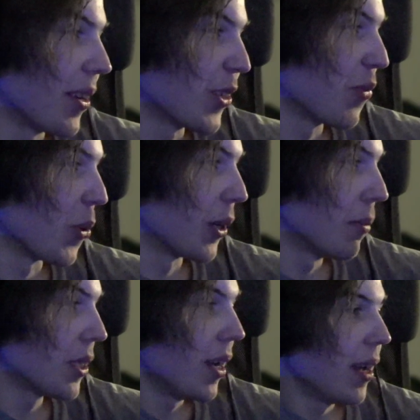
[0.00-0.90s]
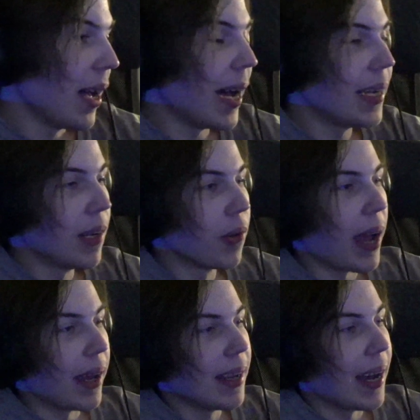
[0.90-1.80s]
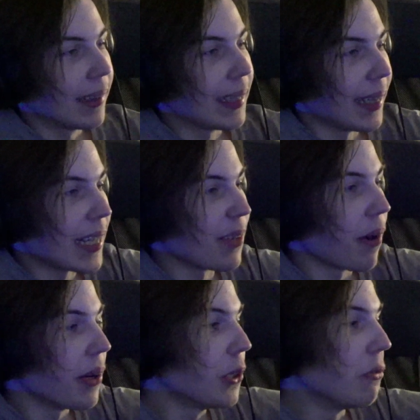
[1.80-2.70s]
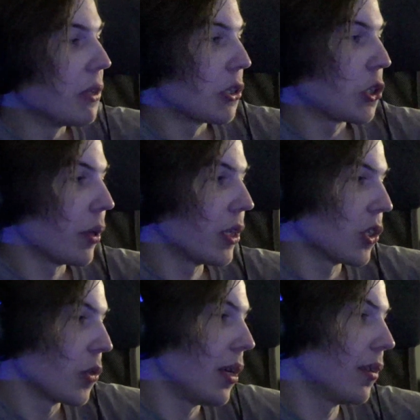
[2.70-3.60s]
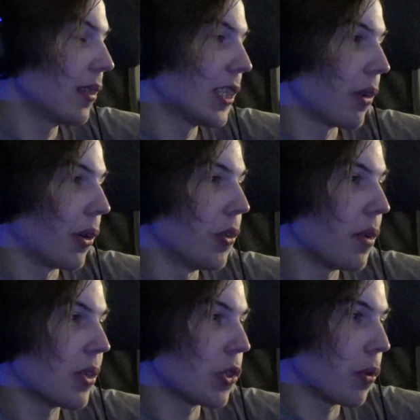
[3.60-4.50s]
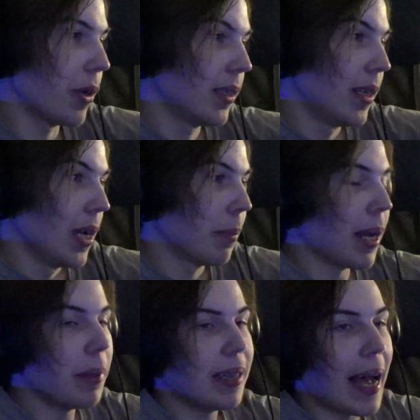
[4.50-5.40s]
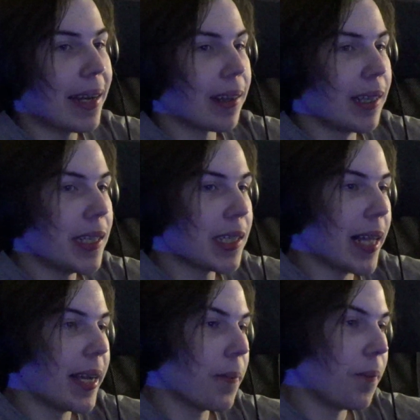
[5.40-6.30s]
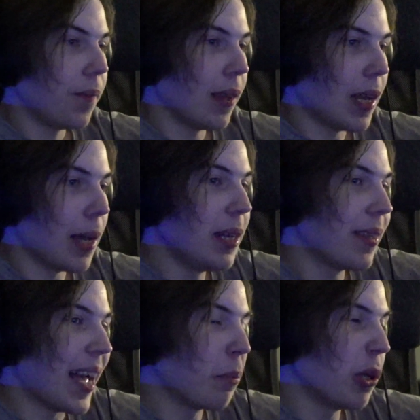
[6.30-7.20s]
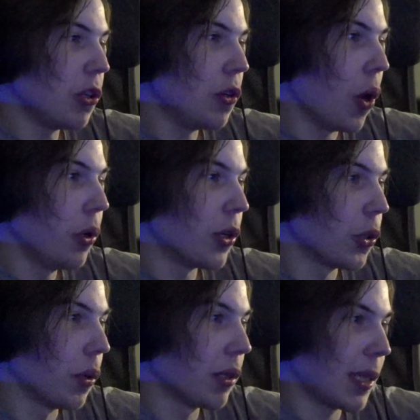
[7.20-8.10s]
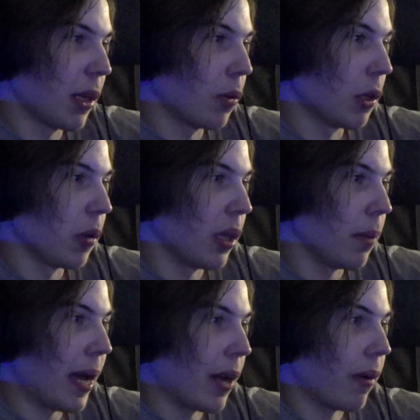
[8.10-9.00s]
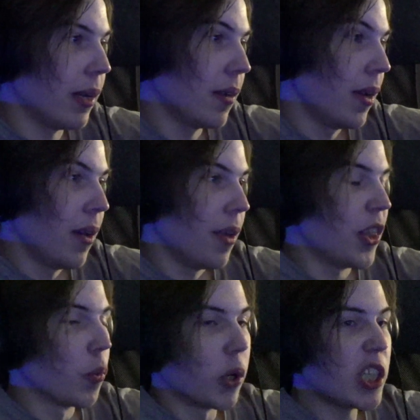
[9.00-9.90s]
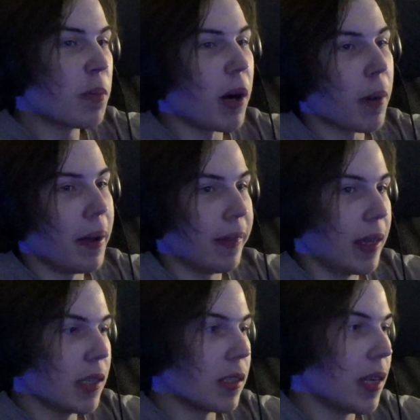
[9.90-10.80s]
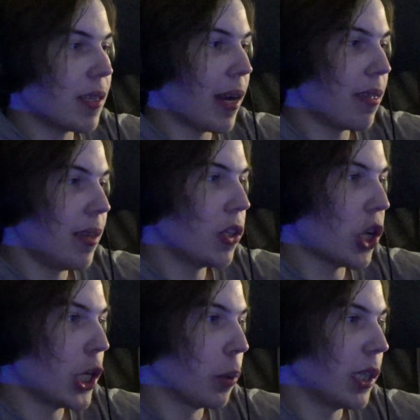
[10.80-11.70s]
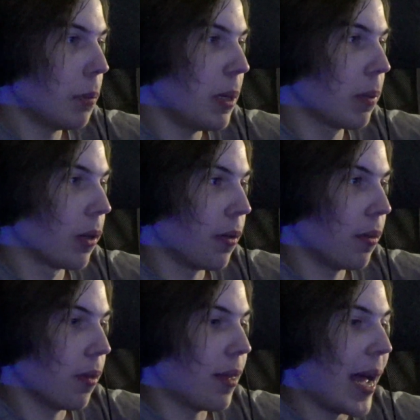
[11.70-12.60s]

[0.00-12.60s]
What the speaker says: forums, I know that, yeah, that's a very goofy situation as well. It's a very goofy situation. But I mean, that at least, like... I mean, at that point, you know you're doing something really, really bad, right? The worst part about this is that I think genuinely people are that